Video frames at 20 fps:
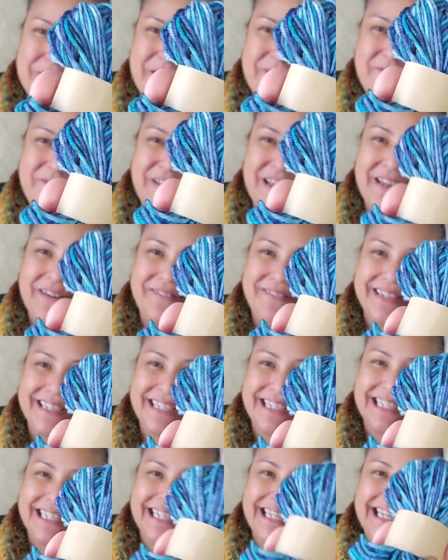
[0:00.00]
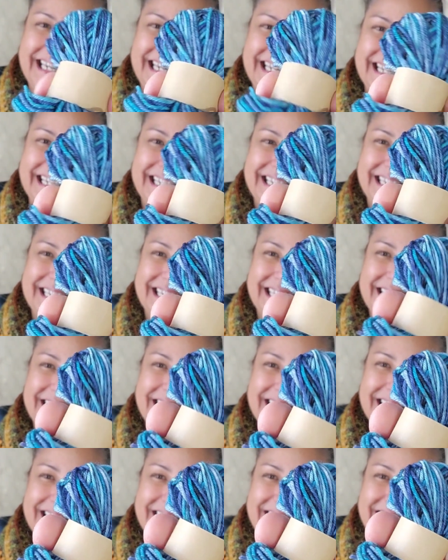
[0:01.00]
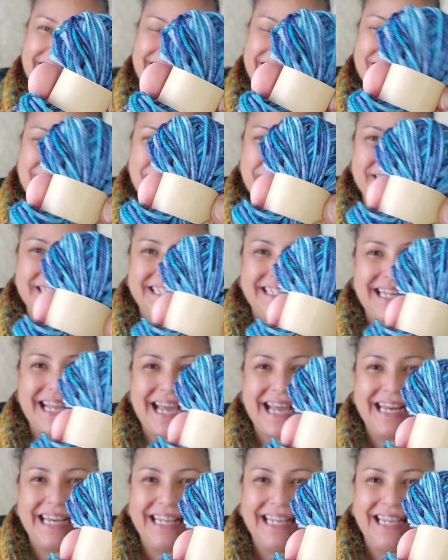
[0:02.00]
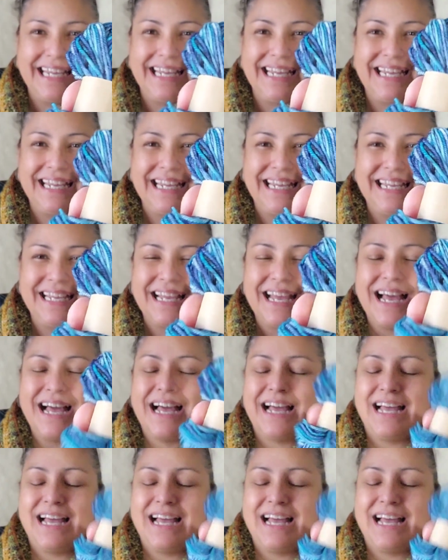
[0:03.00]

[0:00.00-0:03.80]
my favorite color, Big Daddy.